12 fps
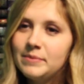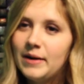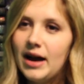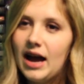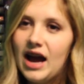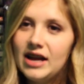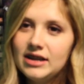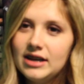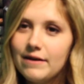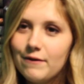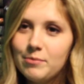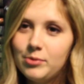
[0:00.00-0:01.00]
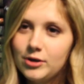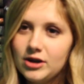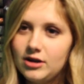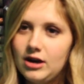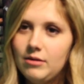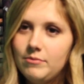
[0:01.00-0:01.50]
but I never put
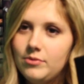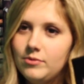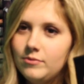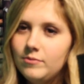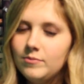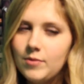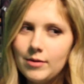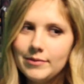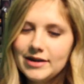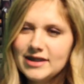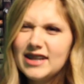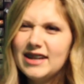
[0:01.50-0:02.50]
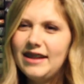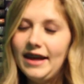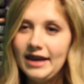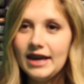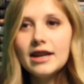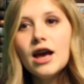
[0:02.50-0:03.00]
it up. Probably because I didn't
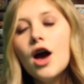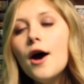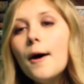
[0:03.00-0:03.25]
like it.